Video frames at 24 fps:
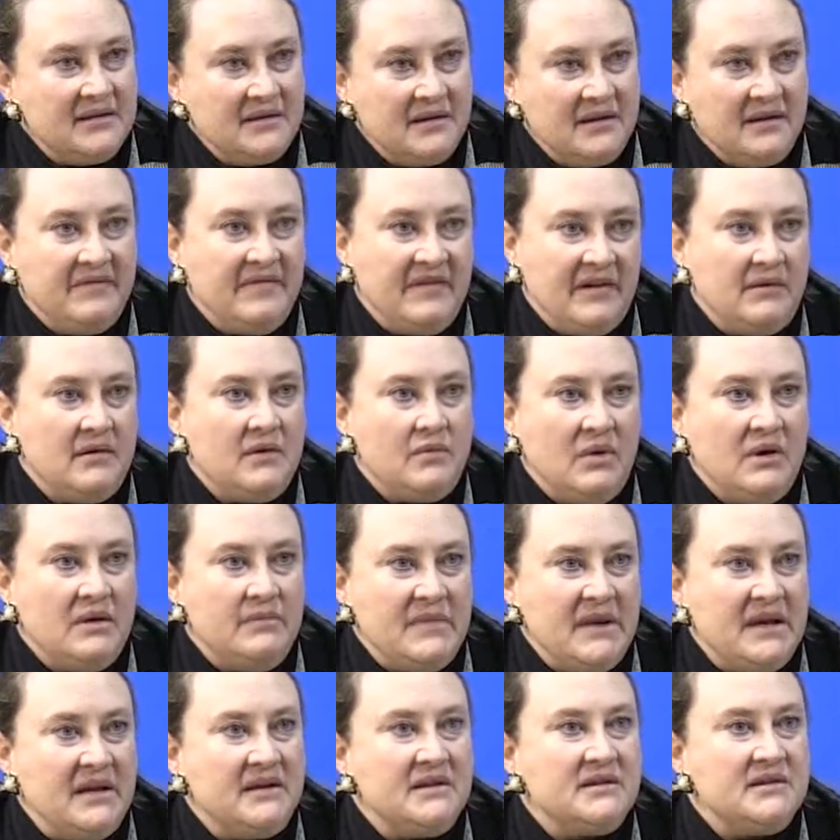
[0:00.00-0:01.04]
a very well
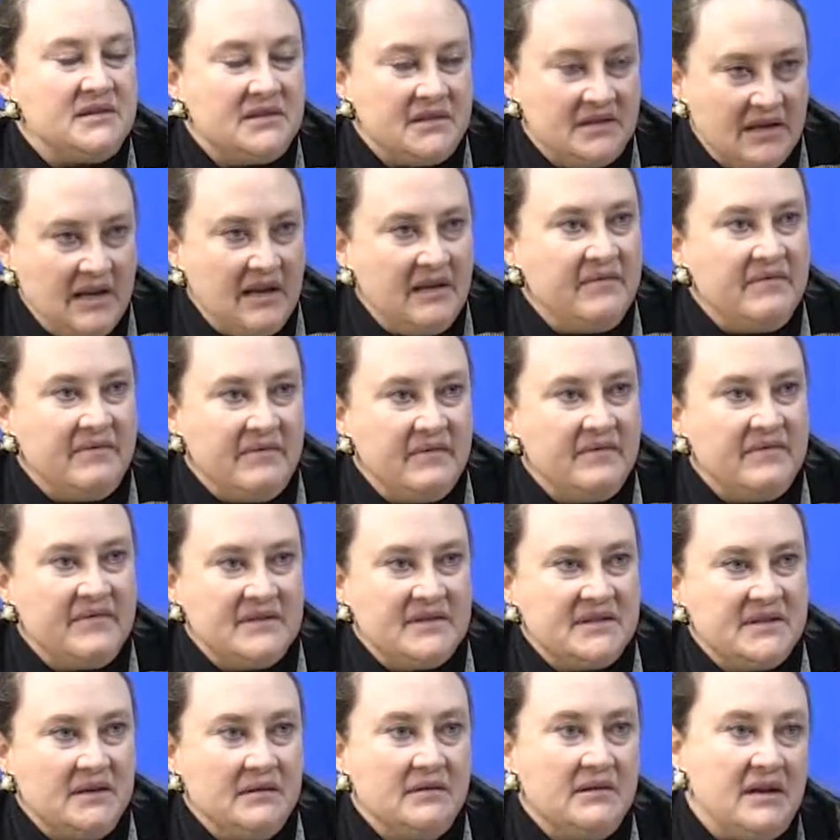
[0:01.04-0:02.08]
managed, safe
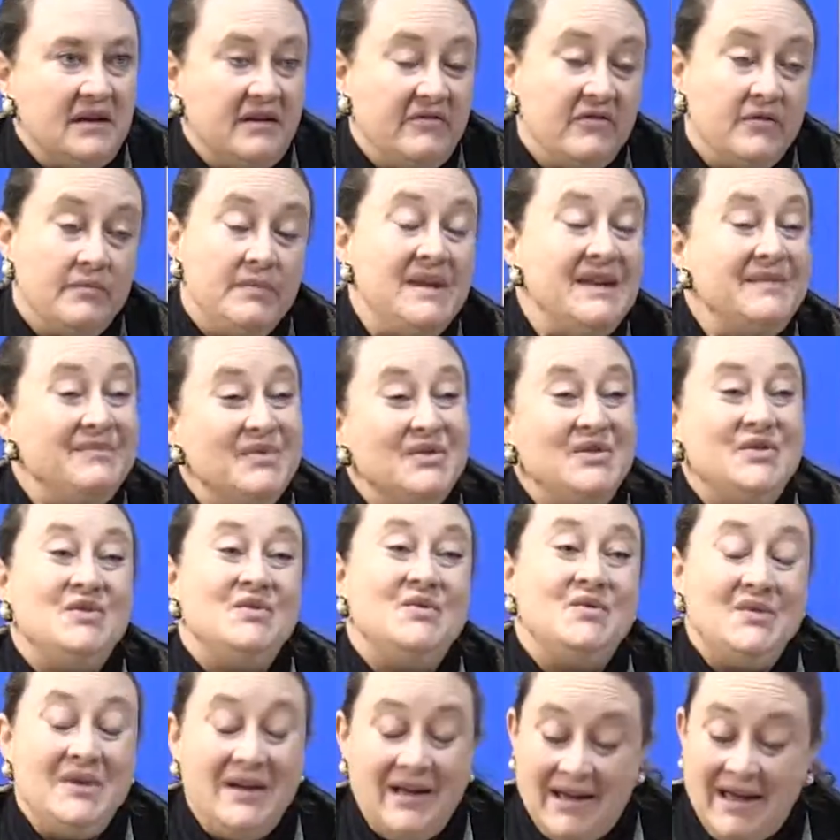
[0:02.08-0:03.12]
facility for people
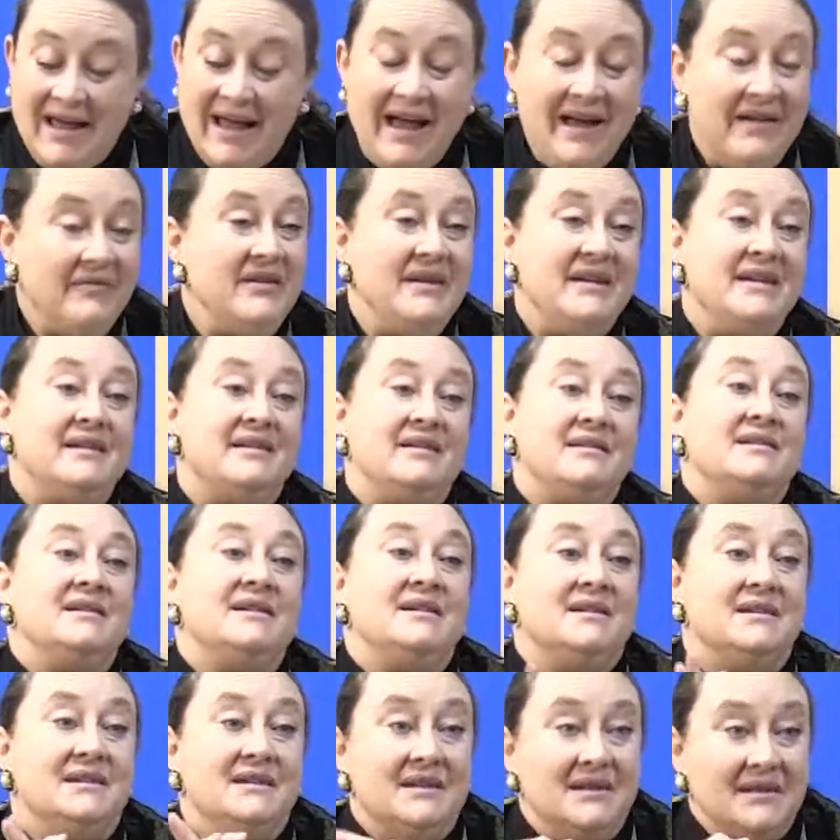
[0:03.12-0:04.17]
who have hit
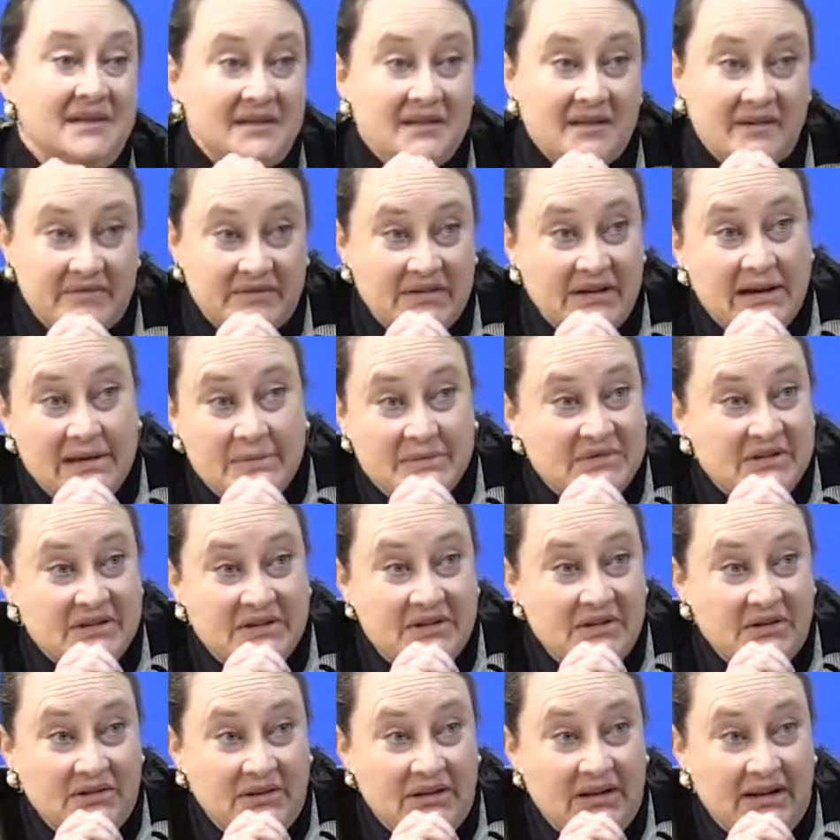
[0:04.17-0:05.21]
tough times in
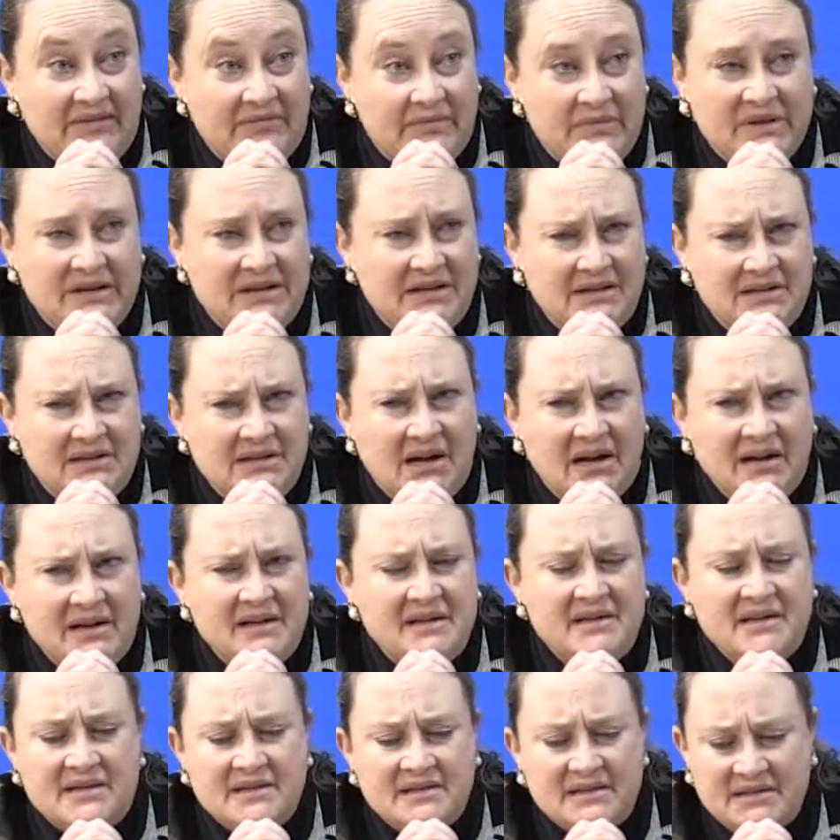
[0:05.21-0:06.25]
their life. But Donna
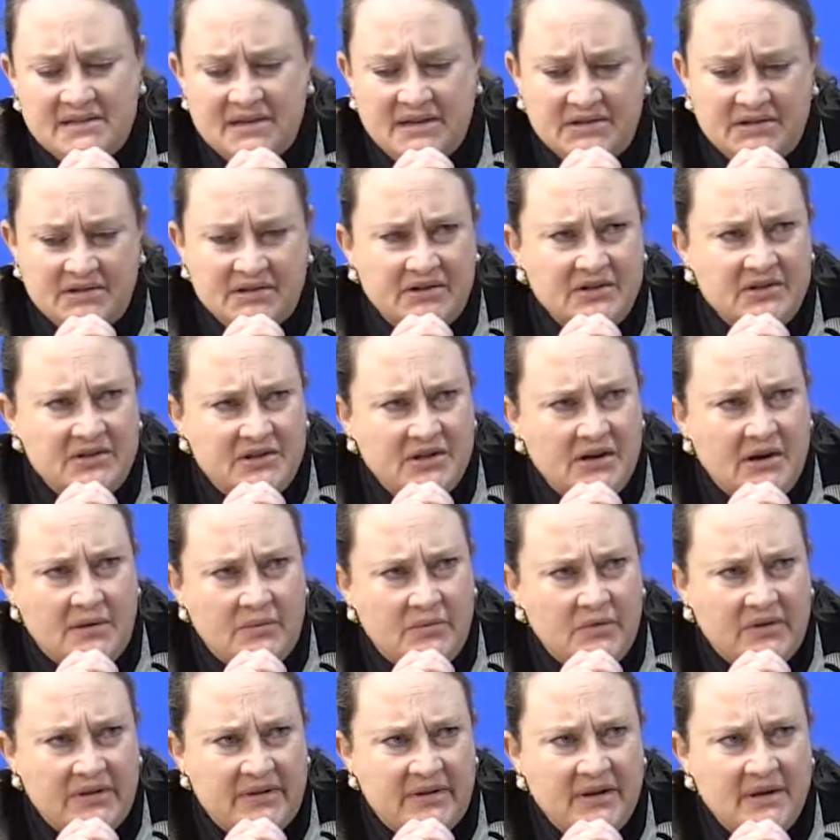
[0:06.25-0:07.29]
does such a good job
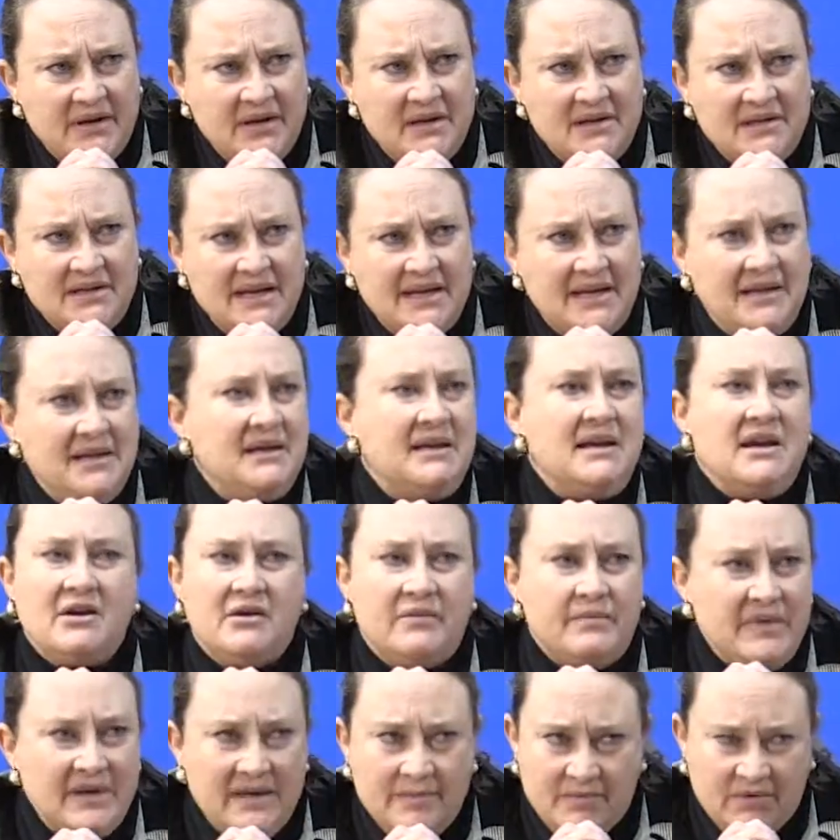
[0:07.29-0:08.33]
with taking care of
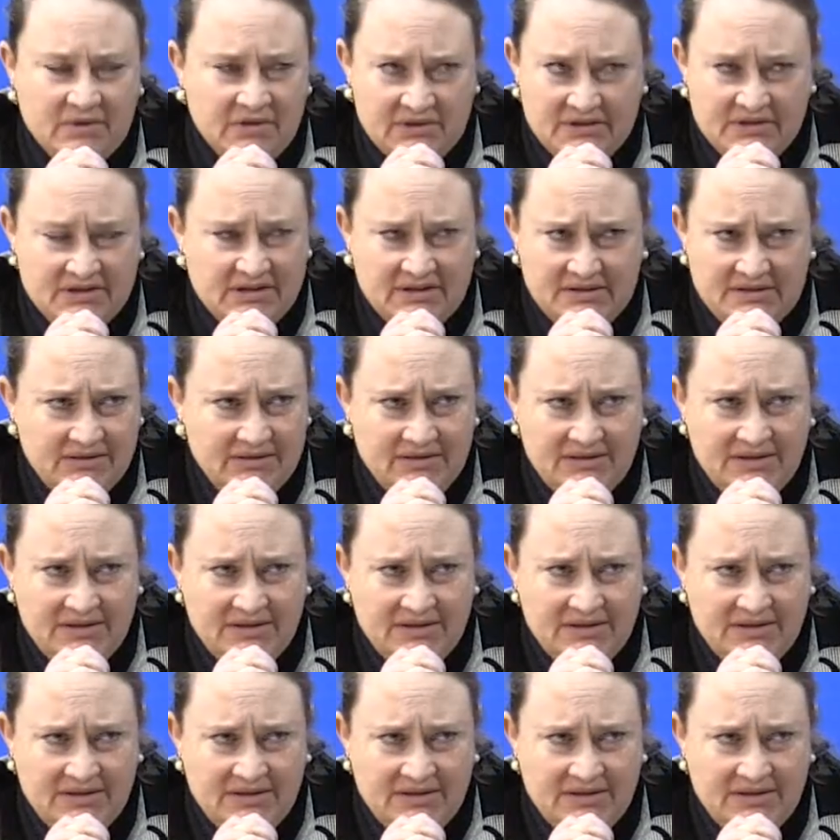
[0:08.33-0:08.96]
people. She's